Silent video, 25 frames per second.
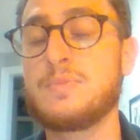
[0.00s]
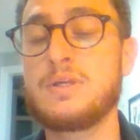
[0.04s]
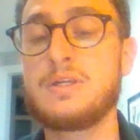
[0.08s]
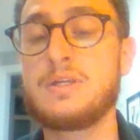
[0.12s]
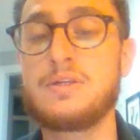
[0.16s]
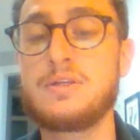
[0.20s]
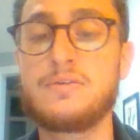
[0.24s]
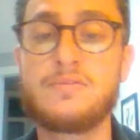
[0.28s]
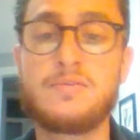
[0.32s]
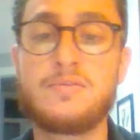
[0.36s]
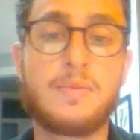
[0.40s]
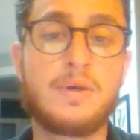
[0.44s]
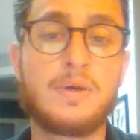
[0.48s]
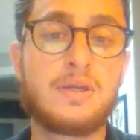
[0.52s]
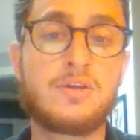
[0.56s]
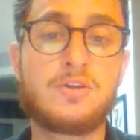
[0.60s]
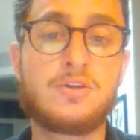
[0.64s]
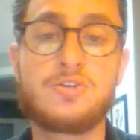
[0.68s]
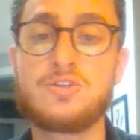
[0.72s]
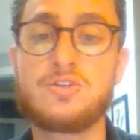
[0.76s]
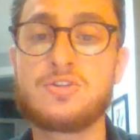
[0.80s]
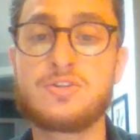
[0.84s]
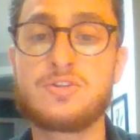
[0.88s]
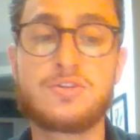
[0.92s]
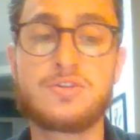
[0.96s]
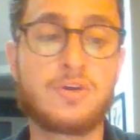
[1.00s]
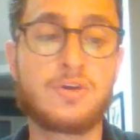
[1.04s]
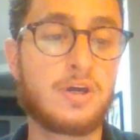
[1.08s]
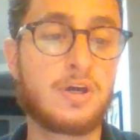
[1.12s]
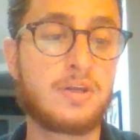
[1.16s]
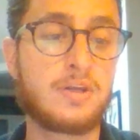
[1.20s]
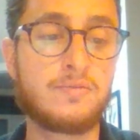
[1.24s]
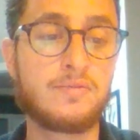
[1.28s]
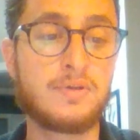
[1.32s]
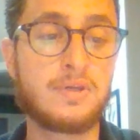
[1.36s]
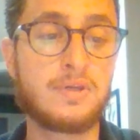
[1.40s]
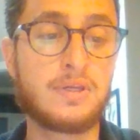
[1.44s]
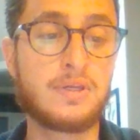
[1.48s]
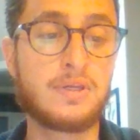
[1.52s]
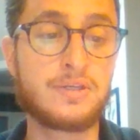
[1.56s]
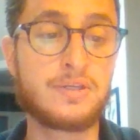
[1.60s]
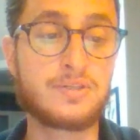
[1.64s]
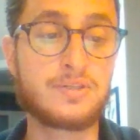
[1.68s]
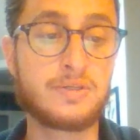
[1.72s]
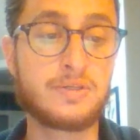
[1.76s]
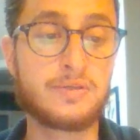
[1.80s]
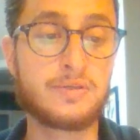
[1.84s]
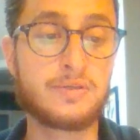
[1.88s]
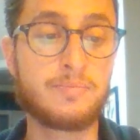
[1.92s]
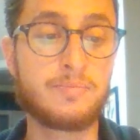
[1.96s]
Many of you might have just thought of it
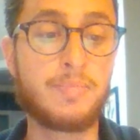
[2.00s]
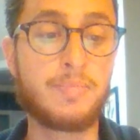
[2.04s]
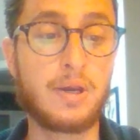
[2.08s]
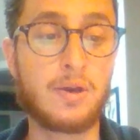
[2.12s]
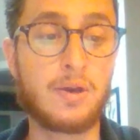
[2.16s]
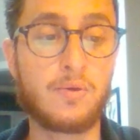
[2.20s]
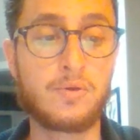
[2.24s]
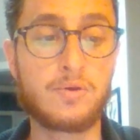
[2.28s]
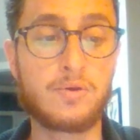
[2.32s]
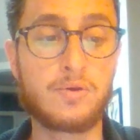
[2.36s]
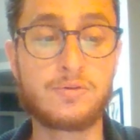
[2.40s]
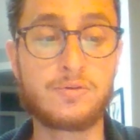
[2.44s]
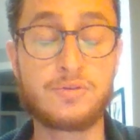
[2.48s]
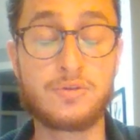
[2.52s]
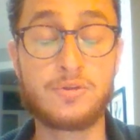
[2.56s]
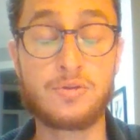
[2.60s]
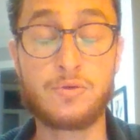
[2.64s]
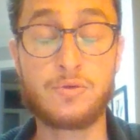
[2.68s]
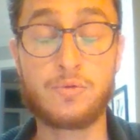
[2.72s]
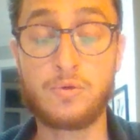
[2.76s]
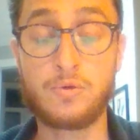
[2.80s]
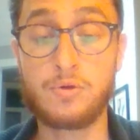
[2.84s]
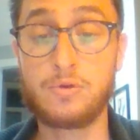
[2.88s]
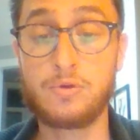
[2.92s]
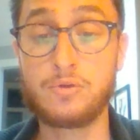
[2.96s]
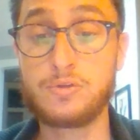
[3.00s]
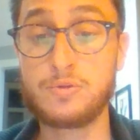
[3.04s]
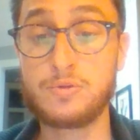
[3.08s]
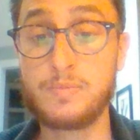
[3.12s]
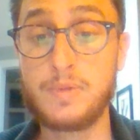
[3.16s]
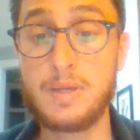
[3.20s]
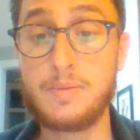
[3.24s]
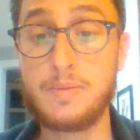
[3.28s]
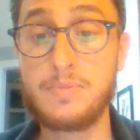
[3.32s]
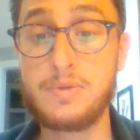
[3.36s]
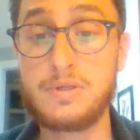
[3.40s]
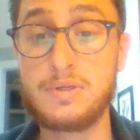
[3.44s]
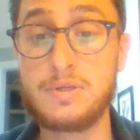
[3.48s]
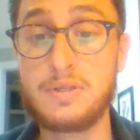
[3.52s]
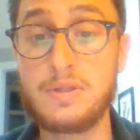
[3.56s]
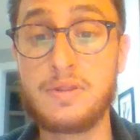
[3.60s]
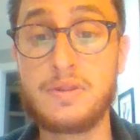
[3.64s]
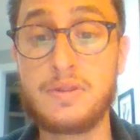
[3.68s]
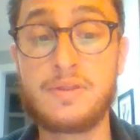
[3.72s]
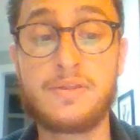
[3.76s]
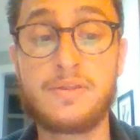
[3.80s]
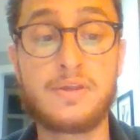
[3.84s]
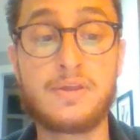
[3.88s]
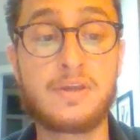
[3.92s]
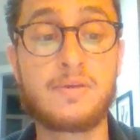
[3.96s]
as a barrier to the world, or maybe you
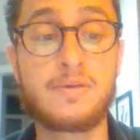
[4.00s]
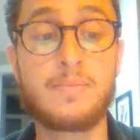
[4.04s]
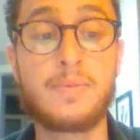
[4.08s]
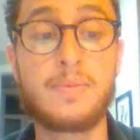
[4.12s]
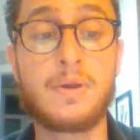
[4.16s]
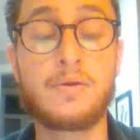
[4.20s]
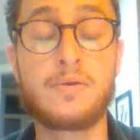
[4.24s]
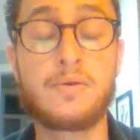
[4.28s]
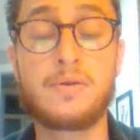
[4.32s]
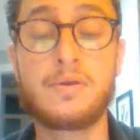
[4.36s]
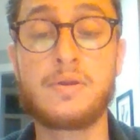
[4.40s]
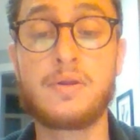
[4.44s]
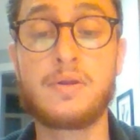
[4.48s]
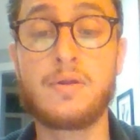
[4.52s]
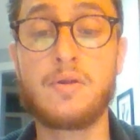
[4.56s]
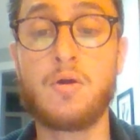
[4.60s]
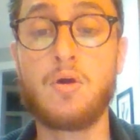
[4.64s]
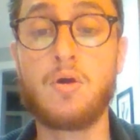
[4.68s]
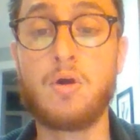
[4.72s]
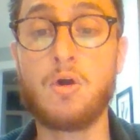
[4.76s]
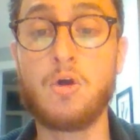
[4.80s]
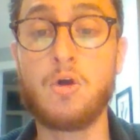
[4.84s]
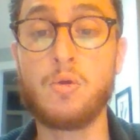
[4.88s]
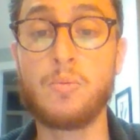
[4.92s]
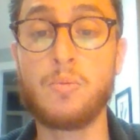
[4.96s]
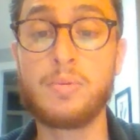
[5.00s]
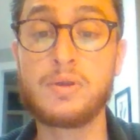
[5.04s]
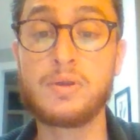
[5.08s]
didn't think about it at all.